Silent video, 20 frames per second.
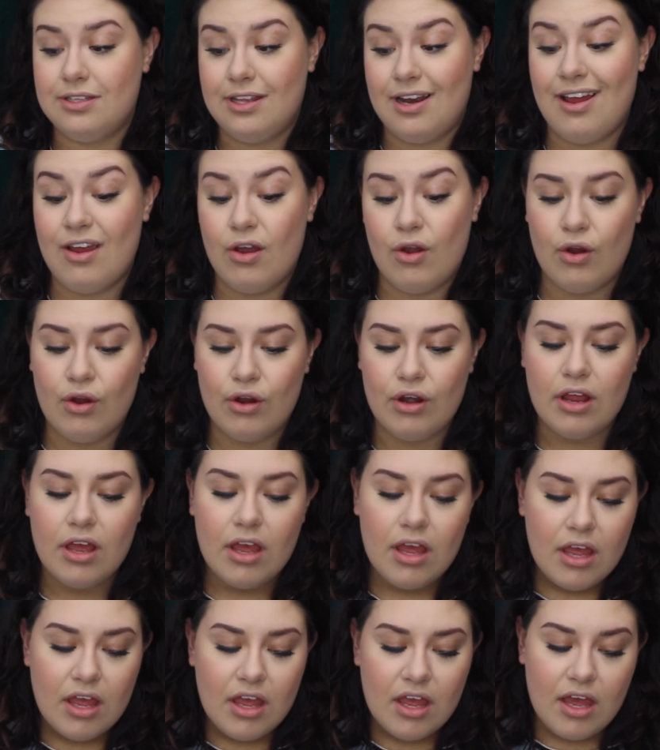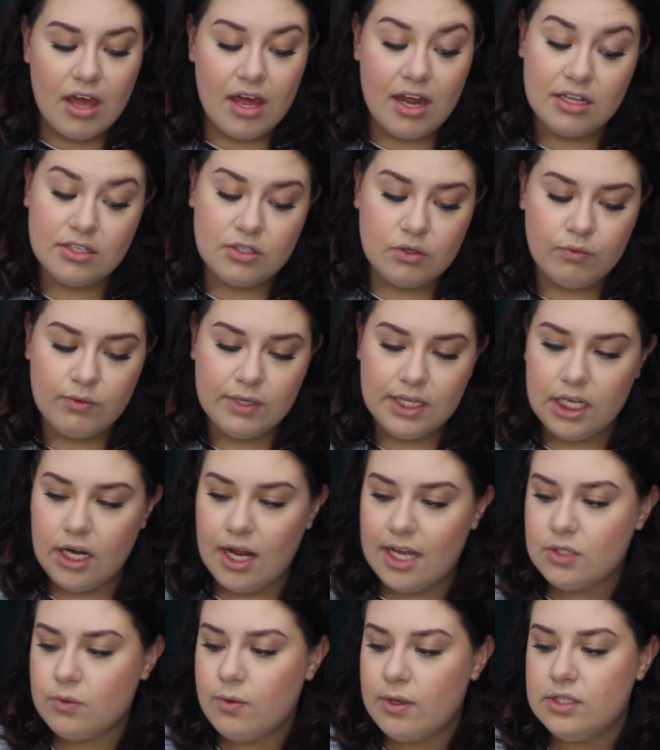that I own, and it's a really
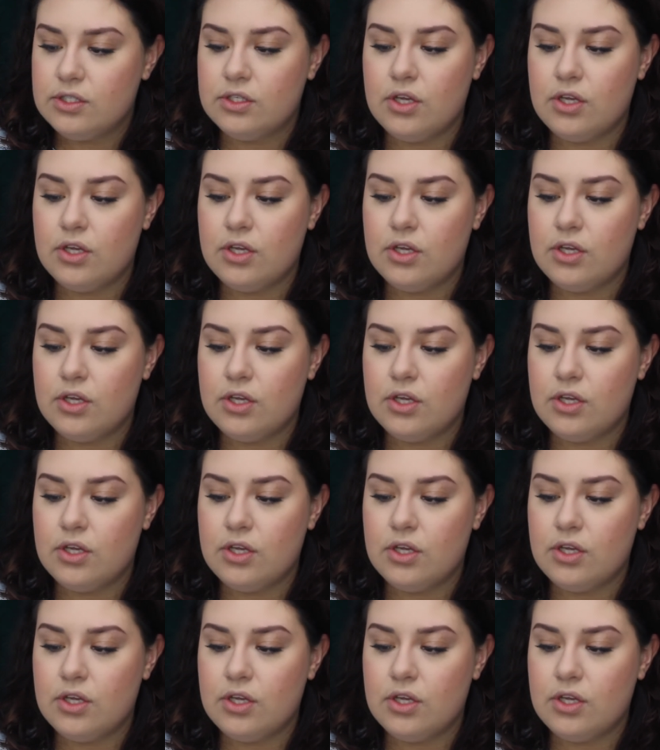nice one.